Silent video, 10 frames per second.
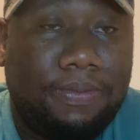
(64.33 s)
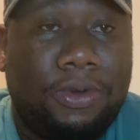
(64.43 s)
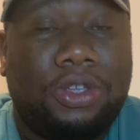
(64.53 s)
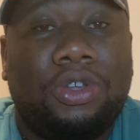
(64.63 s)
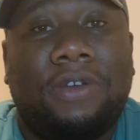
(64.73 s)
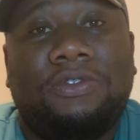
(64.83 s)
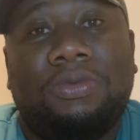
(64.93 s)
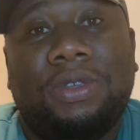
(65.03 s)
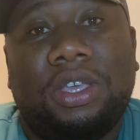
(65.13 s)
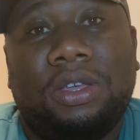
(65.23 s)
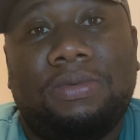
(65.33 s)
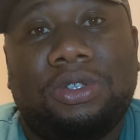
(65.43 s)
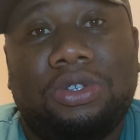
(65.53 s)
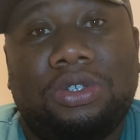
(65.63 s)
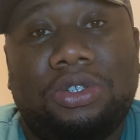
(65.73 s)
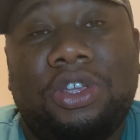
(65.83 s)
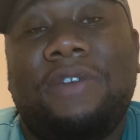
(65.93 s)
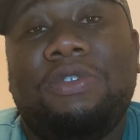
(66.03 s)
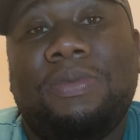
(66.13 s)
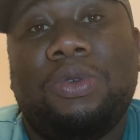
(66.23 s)
but you have to be able to, you
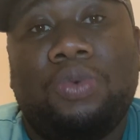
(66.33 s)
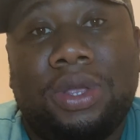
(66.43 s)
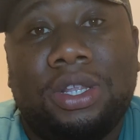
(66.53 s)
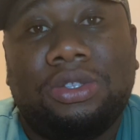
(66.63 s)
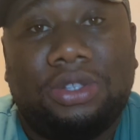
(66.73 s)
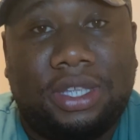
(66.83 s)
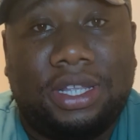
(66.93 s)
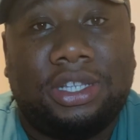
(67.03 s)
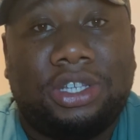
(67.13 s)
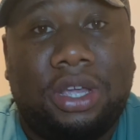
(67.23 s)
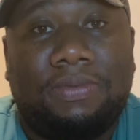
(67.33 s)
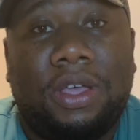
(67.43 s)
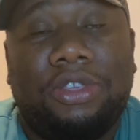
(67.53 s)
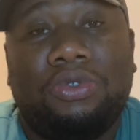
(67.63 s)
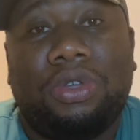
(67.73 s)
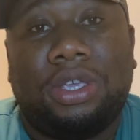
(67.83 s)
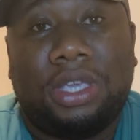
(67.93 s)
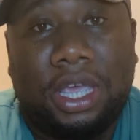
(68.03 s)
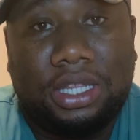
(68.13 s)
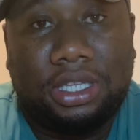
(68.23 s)
have to be willing to take the job that you
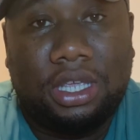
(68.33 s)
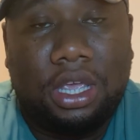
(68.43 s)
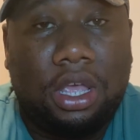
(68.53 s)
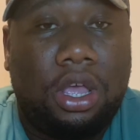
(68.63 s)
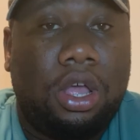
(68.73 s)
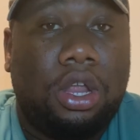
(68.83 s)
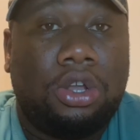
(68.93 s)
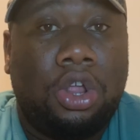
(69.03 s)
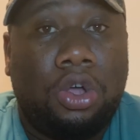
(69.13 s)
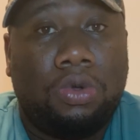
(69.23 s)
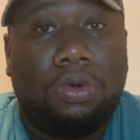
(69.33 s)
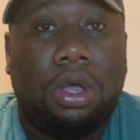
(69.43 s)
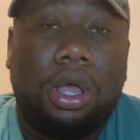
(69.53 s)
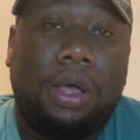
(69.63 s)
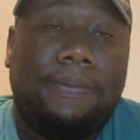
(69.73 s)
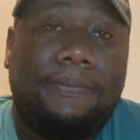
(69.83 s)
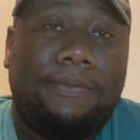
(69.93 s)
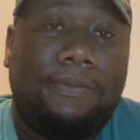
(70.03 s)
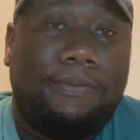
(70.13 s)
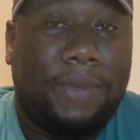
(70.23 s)
get. Now,
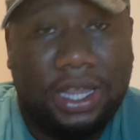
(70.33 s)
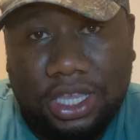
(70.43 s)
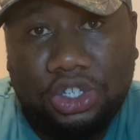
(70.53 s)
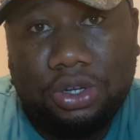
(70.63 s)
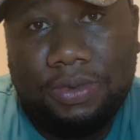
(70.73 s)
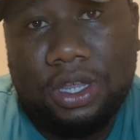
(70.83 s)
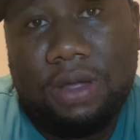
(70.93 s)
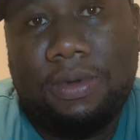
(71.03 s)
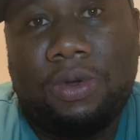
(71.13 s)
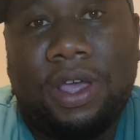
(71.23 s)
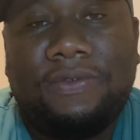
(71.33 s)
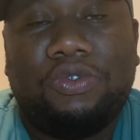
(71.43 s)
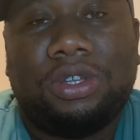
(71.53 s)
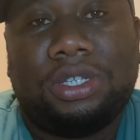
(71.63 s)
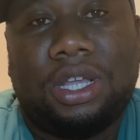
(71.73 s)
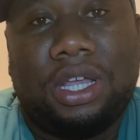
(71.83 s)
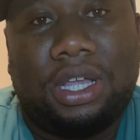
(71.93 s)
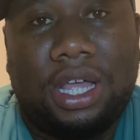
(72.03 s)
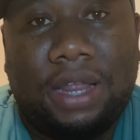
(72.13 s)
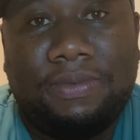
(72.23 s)
back in Jamaica, my wife was an
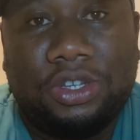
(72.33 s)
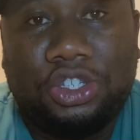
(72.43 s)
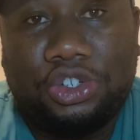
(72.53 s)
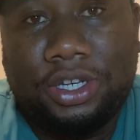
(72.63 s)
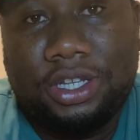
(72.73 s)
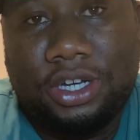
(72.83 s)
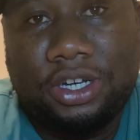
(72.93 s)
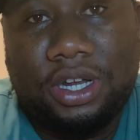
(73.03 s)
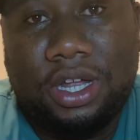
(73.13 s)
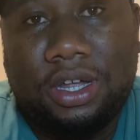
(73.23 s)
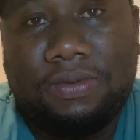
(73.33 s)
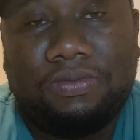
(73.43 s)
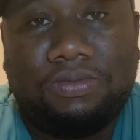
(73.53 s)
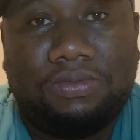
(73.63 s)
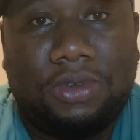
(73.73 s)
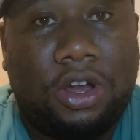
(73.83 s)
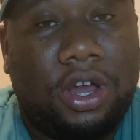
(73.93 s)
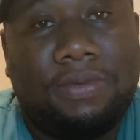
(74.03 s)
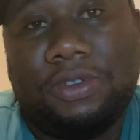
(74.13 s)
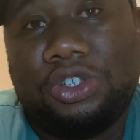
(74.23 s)
administrator, or
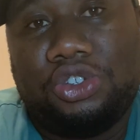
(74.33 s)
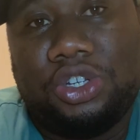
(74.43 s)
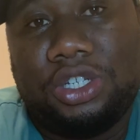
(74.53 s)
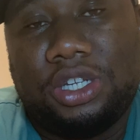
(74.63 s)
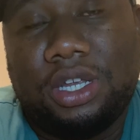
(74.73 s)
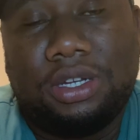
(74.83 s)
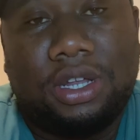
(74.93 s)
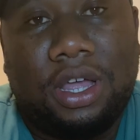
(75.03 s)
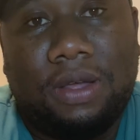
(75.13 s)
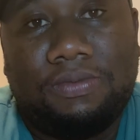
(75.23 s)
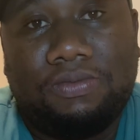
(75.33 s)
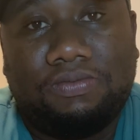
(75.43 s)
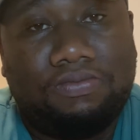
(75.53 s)
administration